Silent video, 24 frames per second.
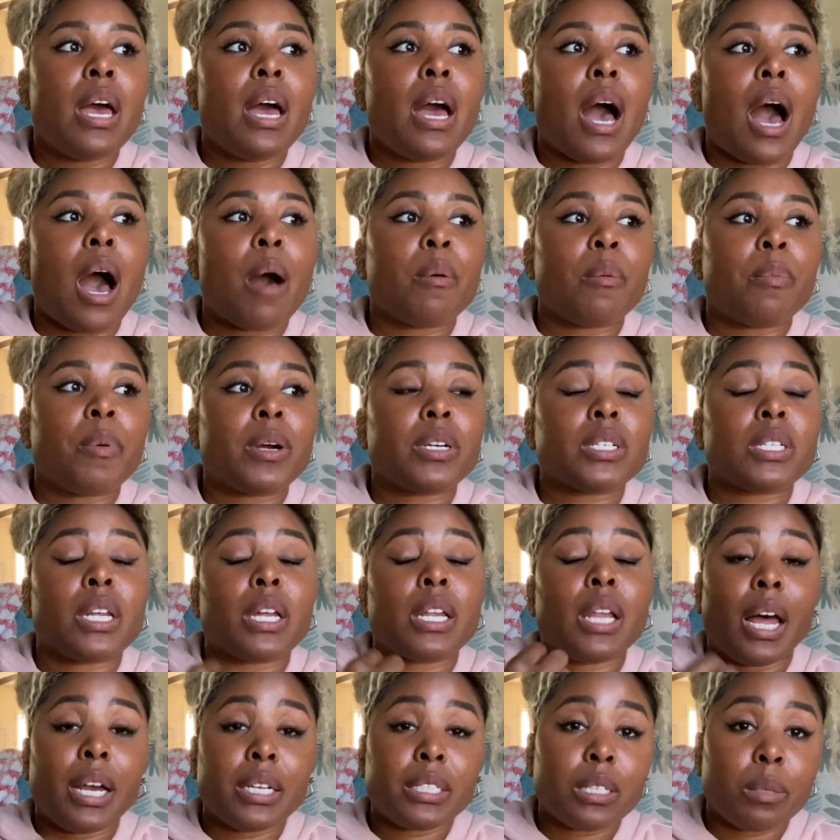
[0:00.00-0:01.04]
I'm a person
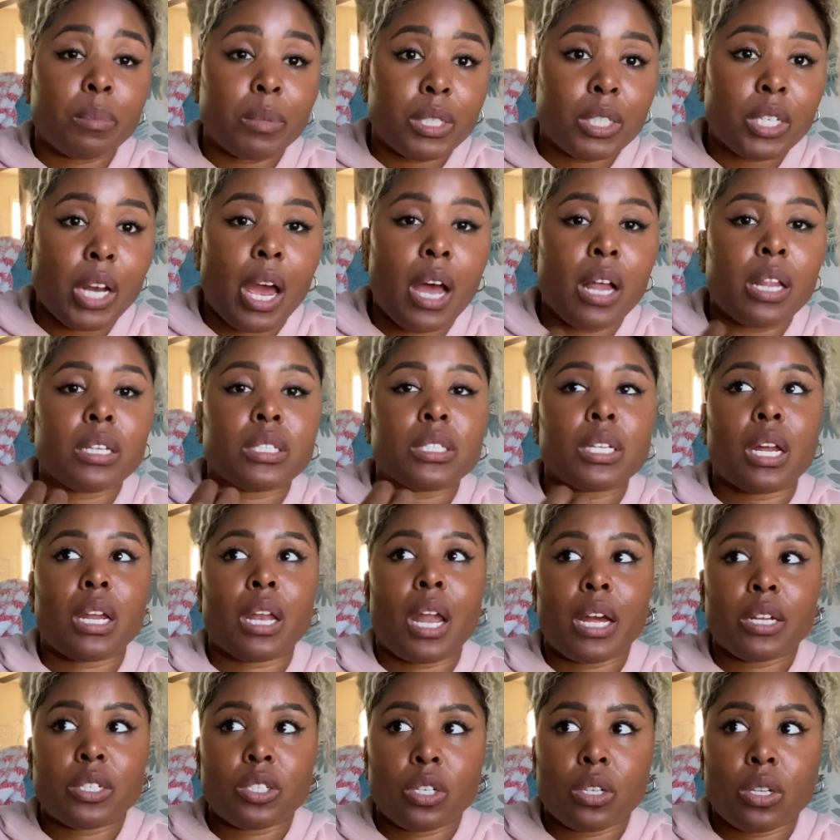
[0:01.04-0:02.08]
that likes to be challenged. I
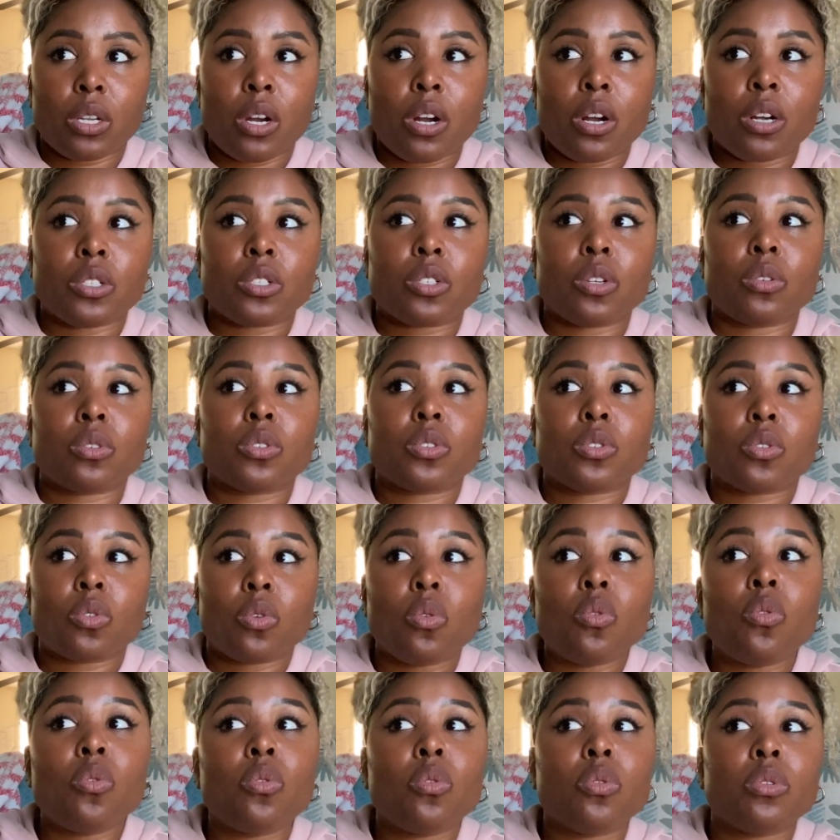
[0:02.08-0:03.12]
like to learn. So
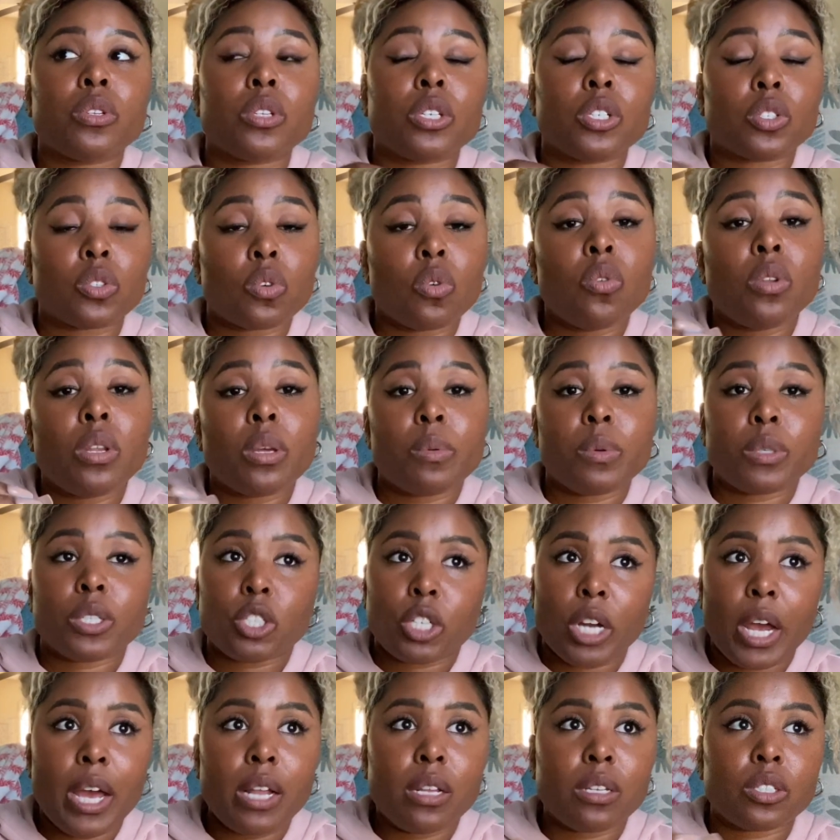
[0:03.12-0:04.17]
school the schooling was
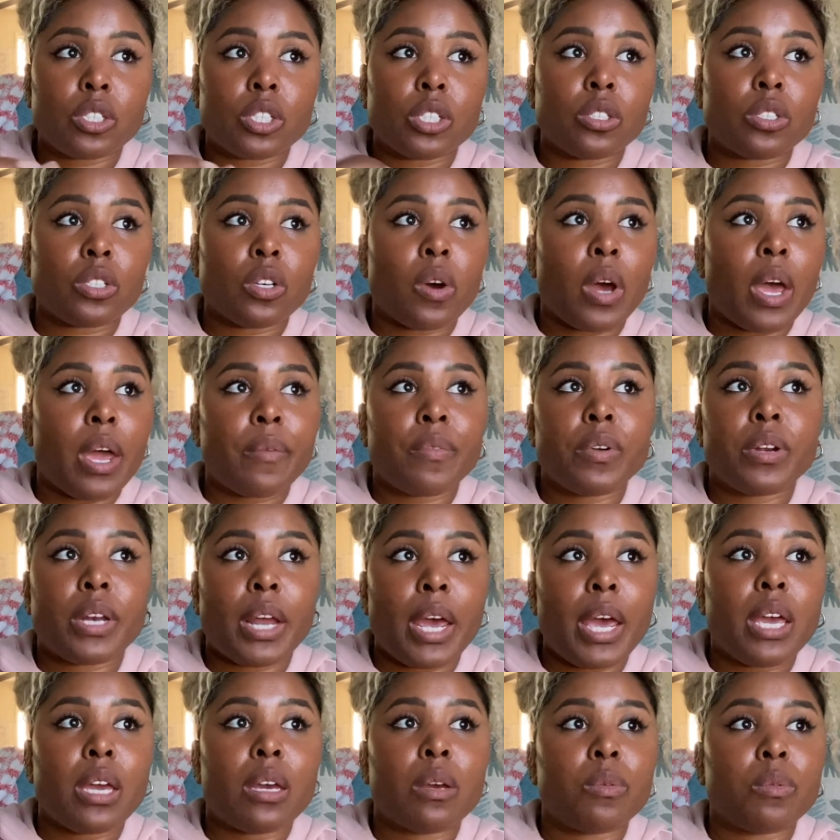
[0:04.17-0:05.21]
challenging. So every
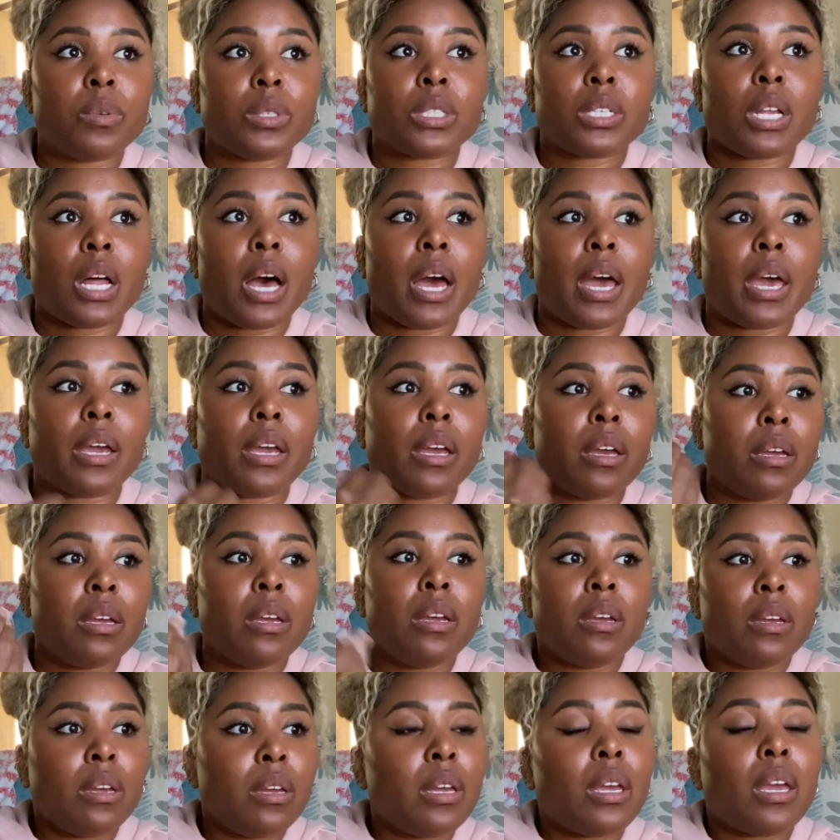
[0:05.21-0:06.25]
day it was like
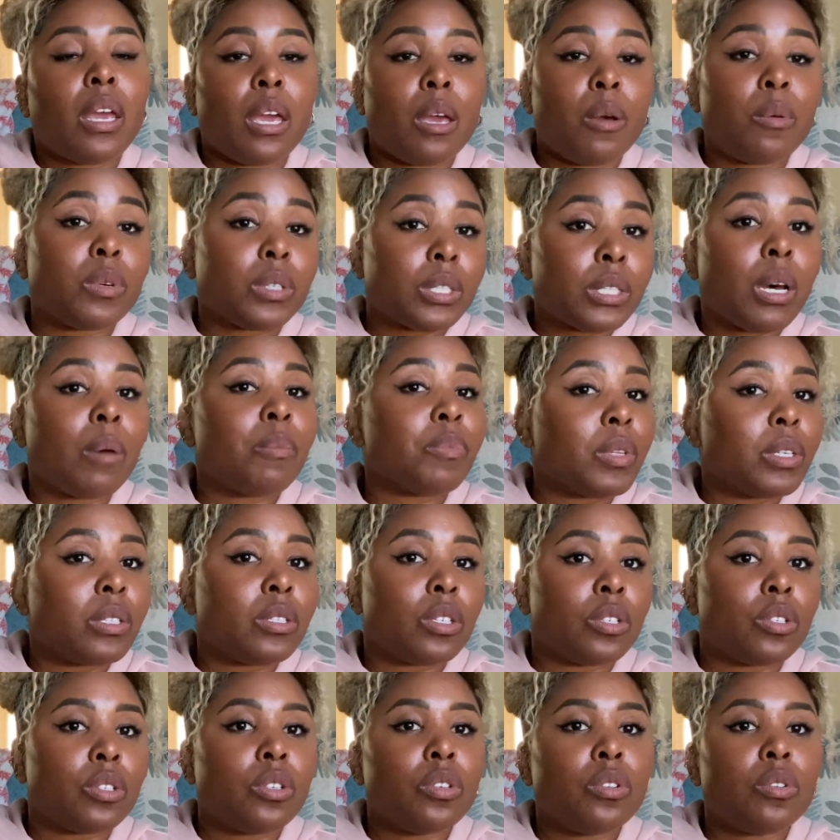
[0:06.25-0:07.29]
it was something
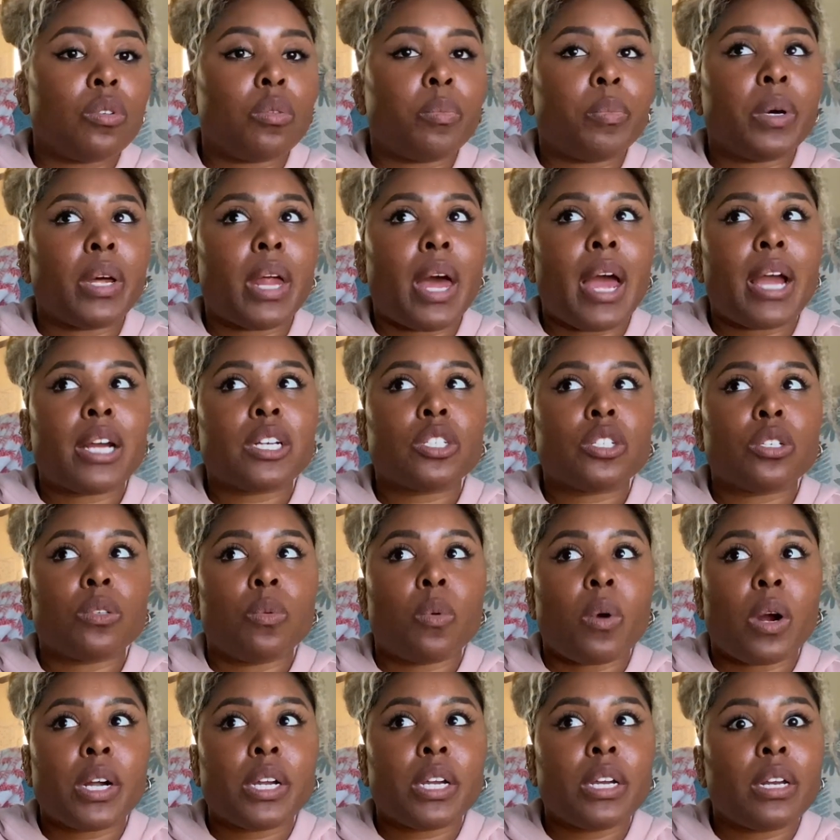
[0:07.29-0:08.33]
to do, but actually
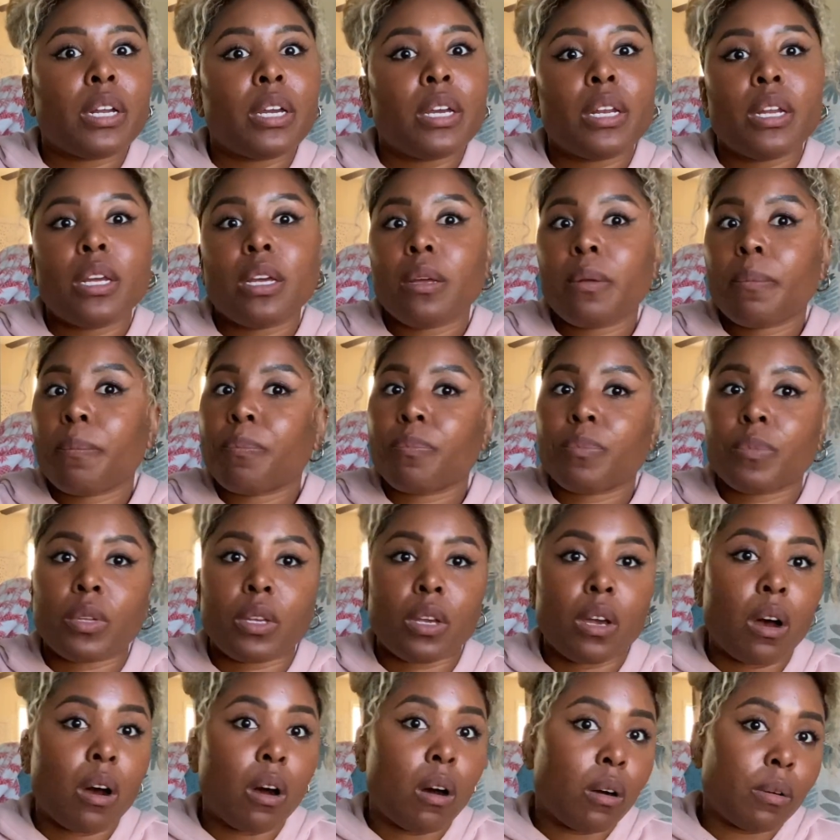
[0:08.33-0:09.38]
working in it,
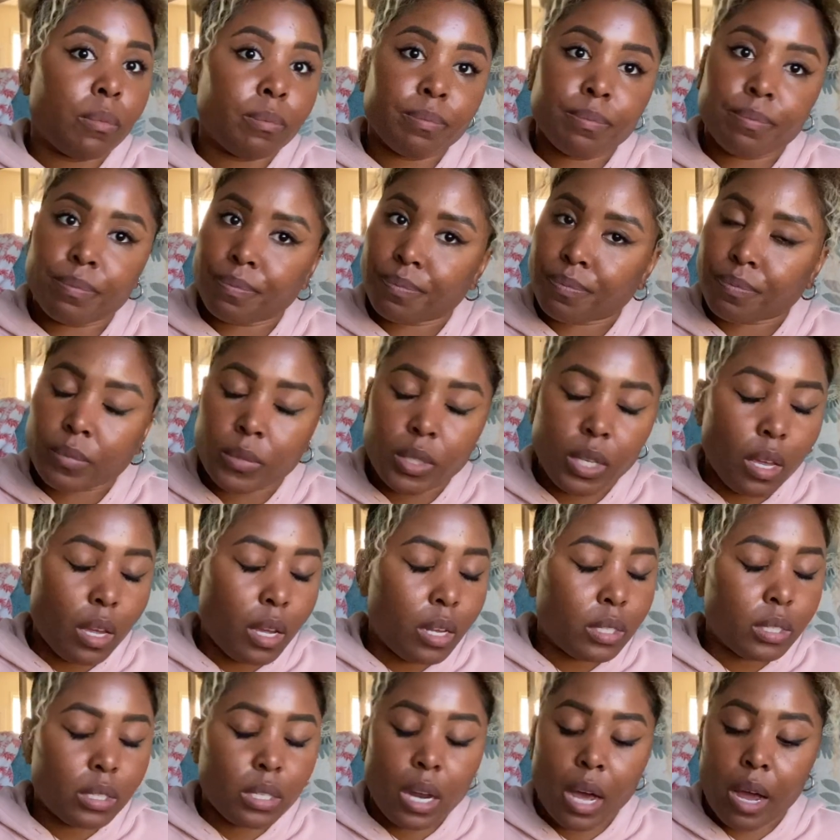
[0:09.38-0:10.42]
y'all,
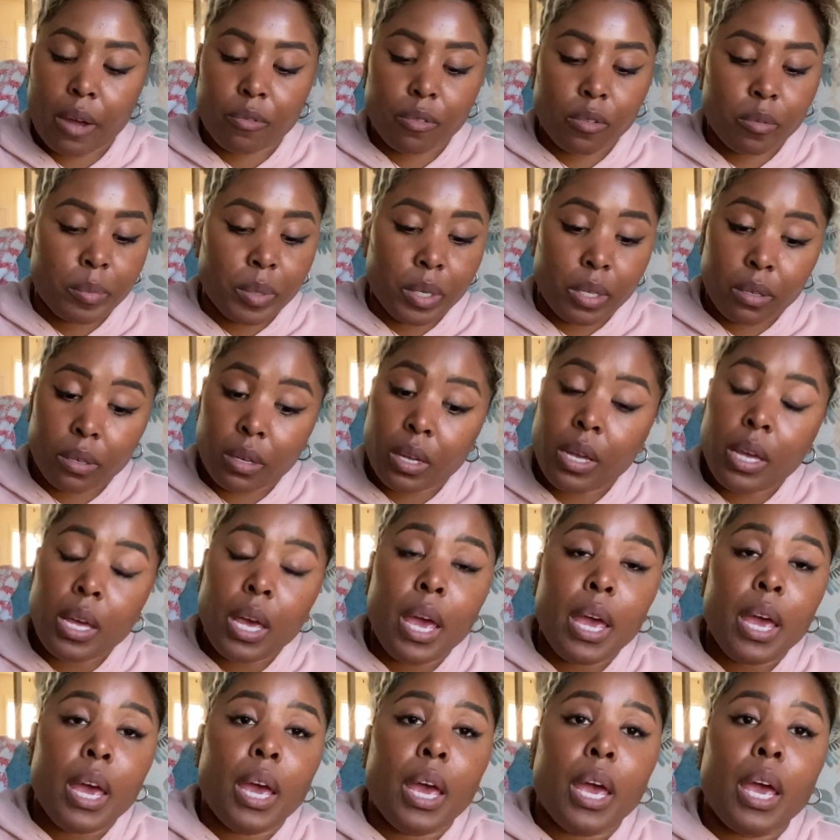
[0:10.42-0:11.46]
it's not for me
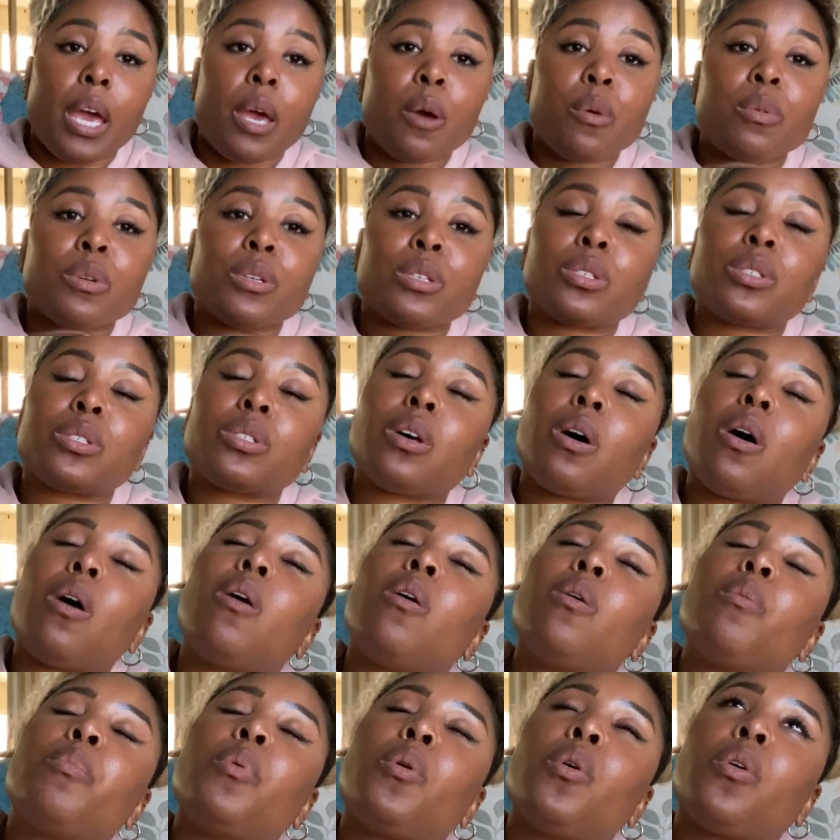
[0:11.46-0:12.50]
it was
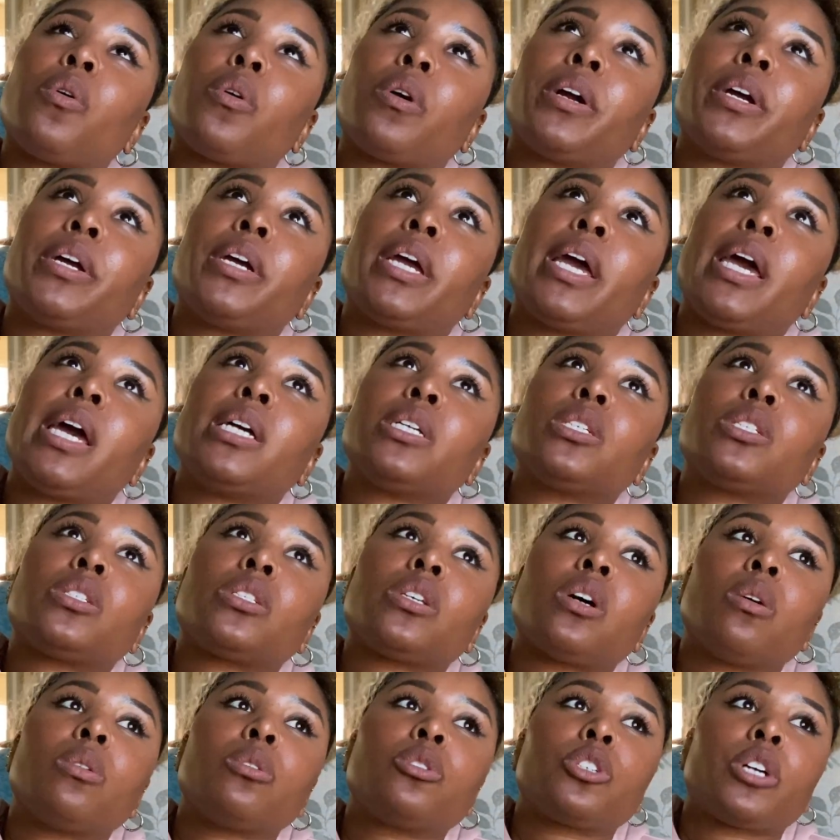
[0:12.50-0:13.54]
so boring and
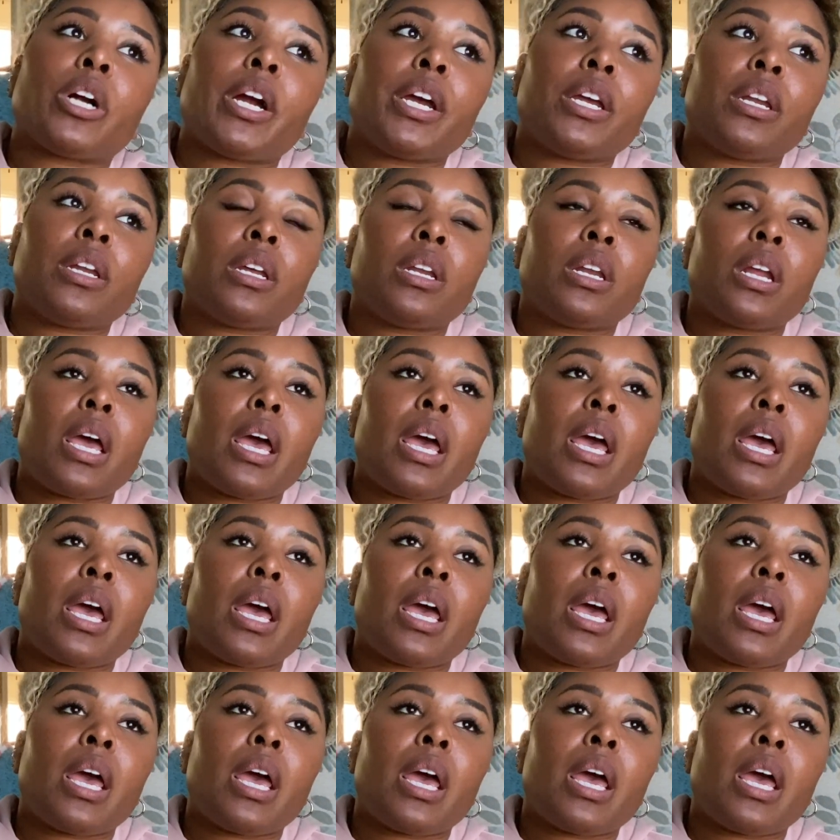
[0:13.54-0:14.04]
so draining.